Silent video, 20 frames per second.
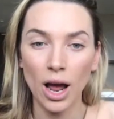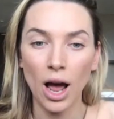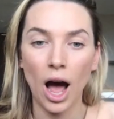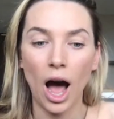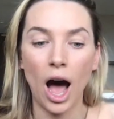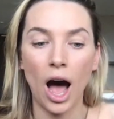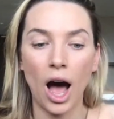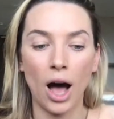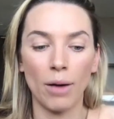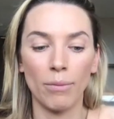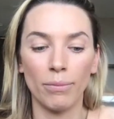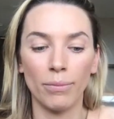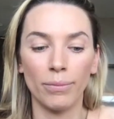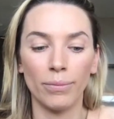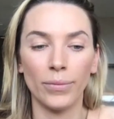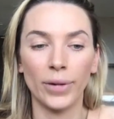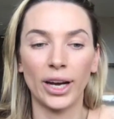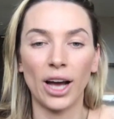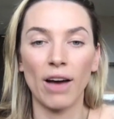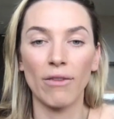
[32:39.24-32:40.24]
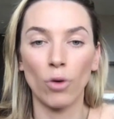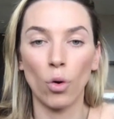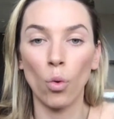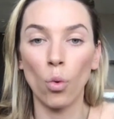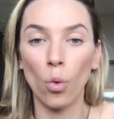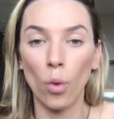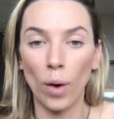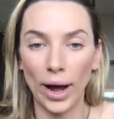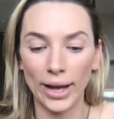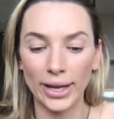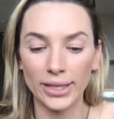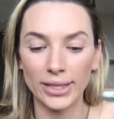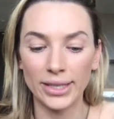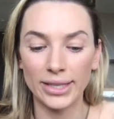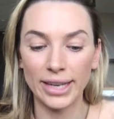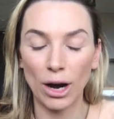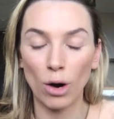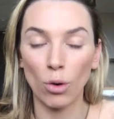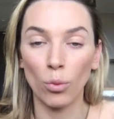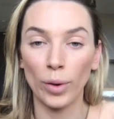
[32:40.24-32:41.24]
Um, like I've always
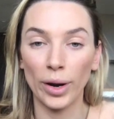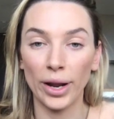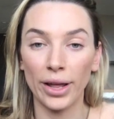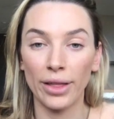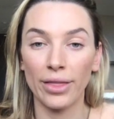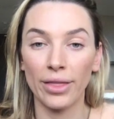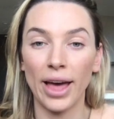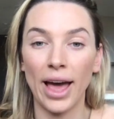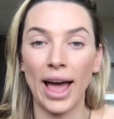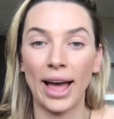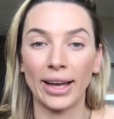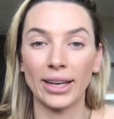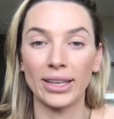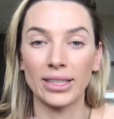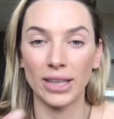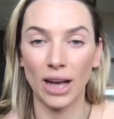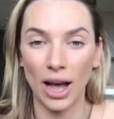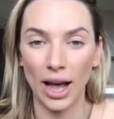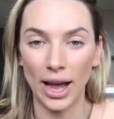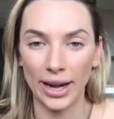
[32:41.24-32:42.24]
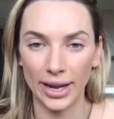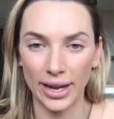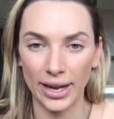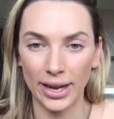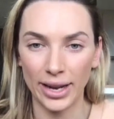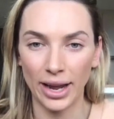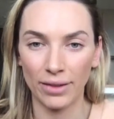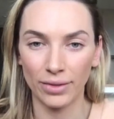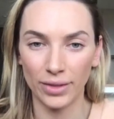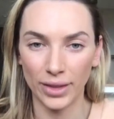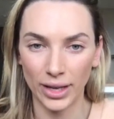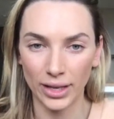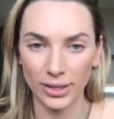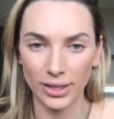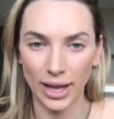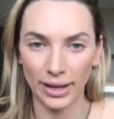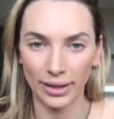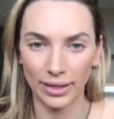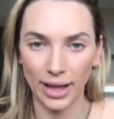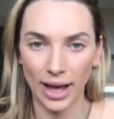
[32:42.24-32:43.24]
dealt with anxiety and things
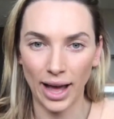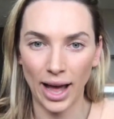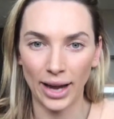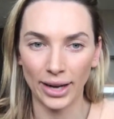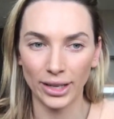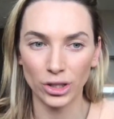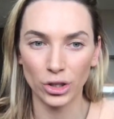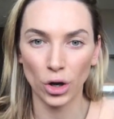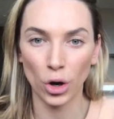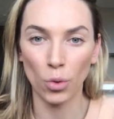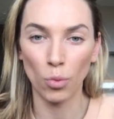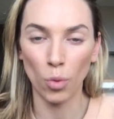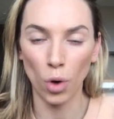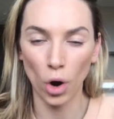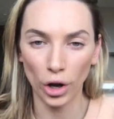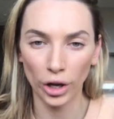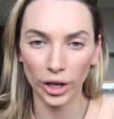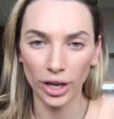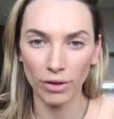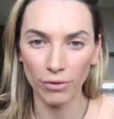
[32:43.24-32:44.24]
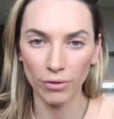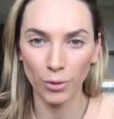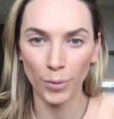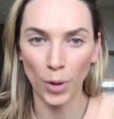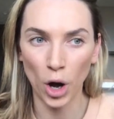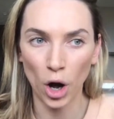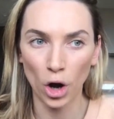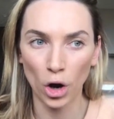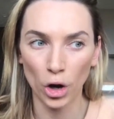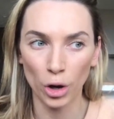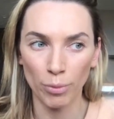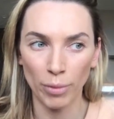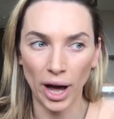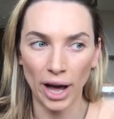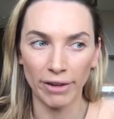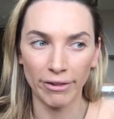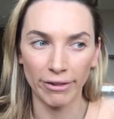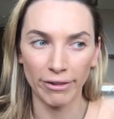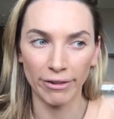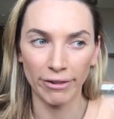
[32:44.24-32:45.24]
like that. So working from home,
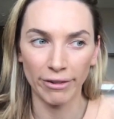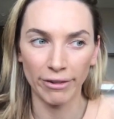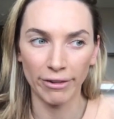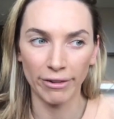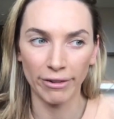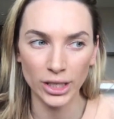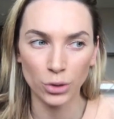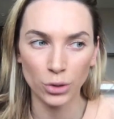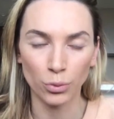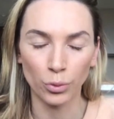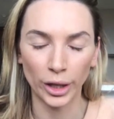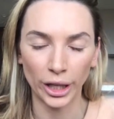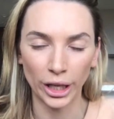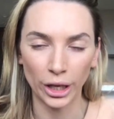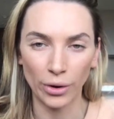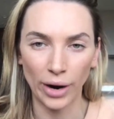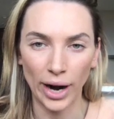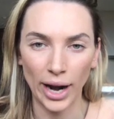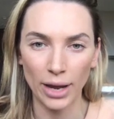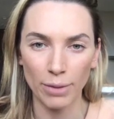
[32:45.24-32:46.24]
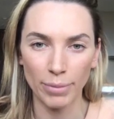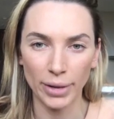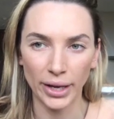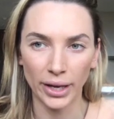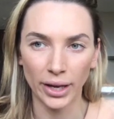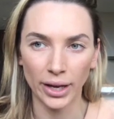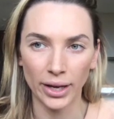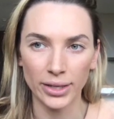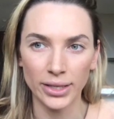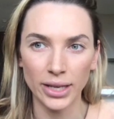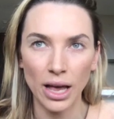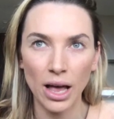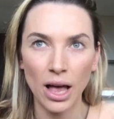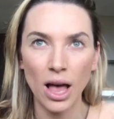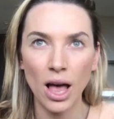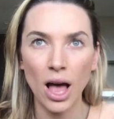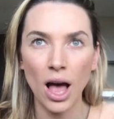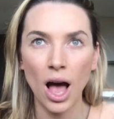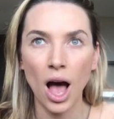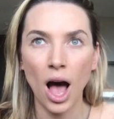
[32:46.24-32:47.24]
I've found it's really great because
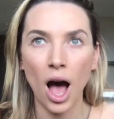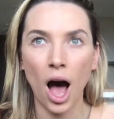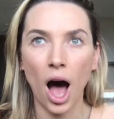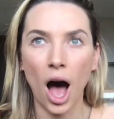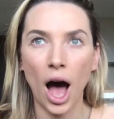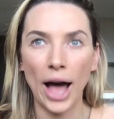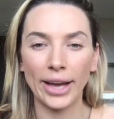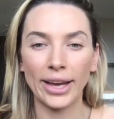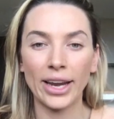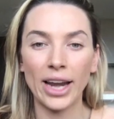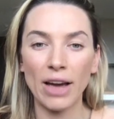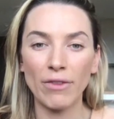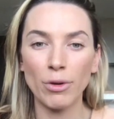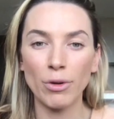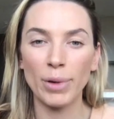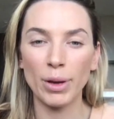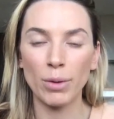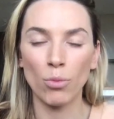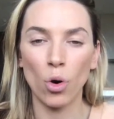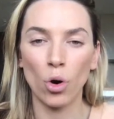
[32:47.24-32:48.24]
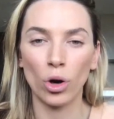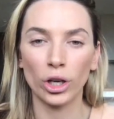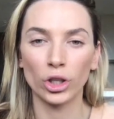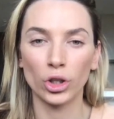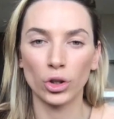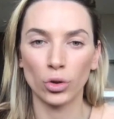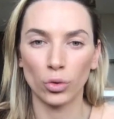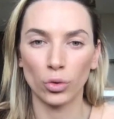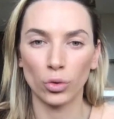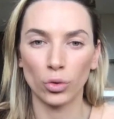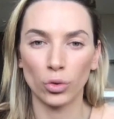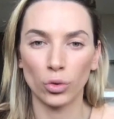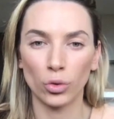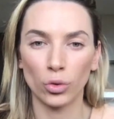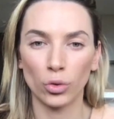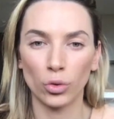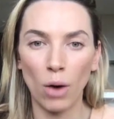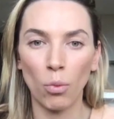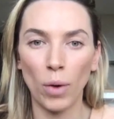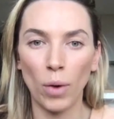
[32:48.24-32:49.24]
I can have a bit more control
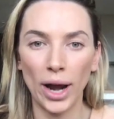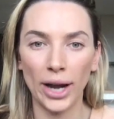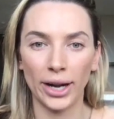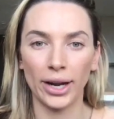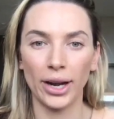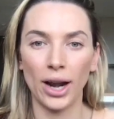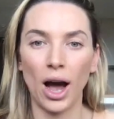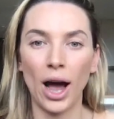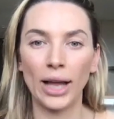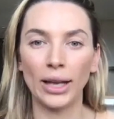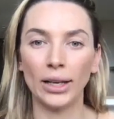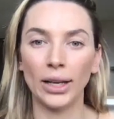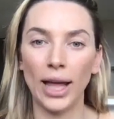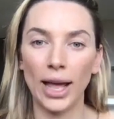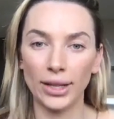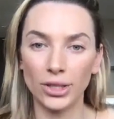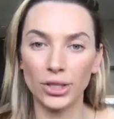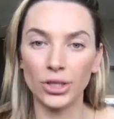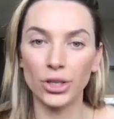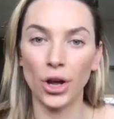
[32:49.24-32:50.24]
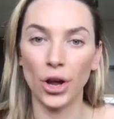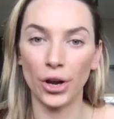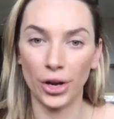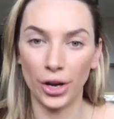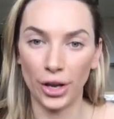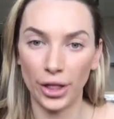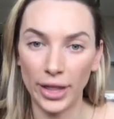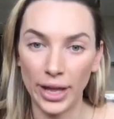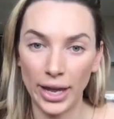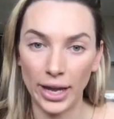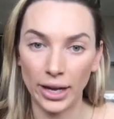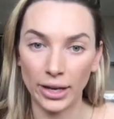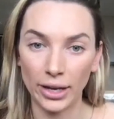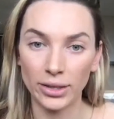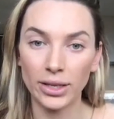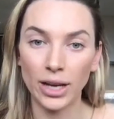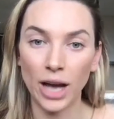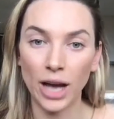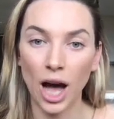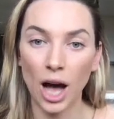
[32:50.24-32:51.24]
about when I let certain
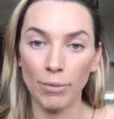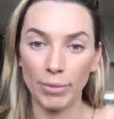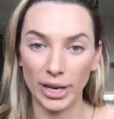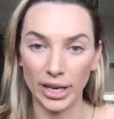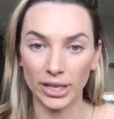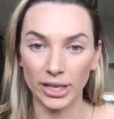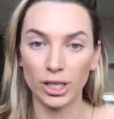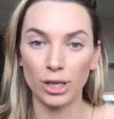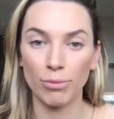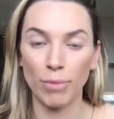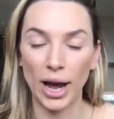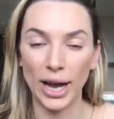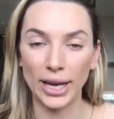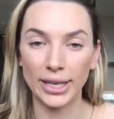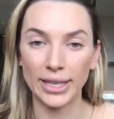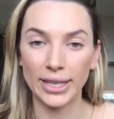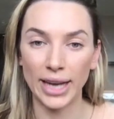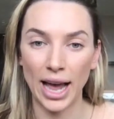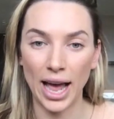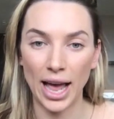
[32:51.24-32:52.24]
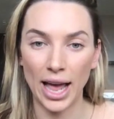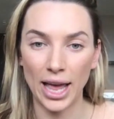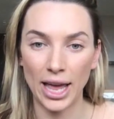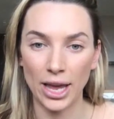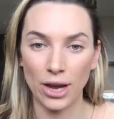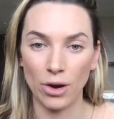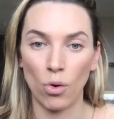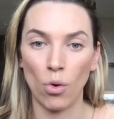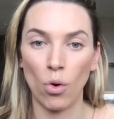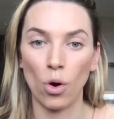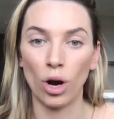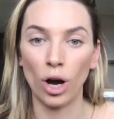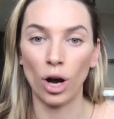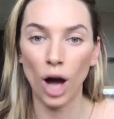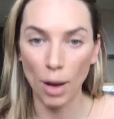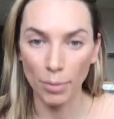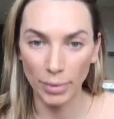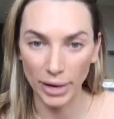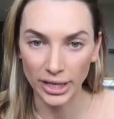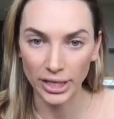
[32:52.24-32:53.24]
things come into my day or
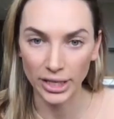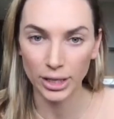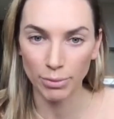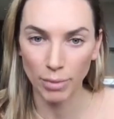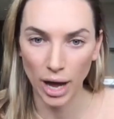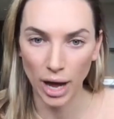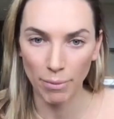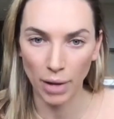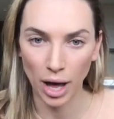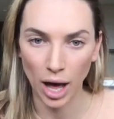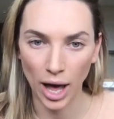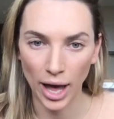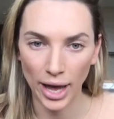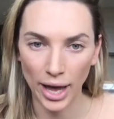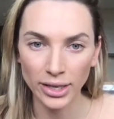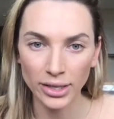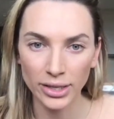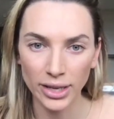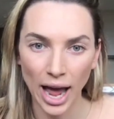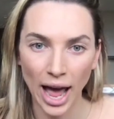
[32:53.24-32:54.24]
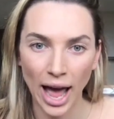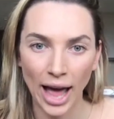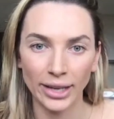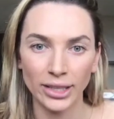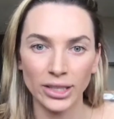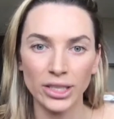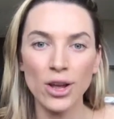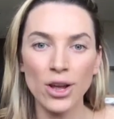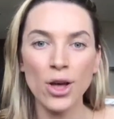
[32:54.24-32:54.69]
come into my mind. And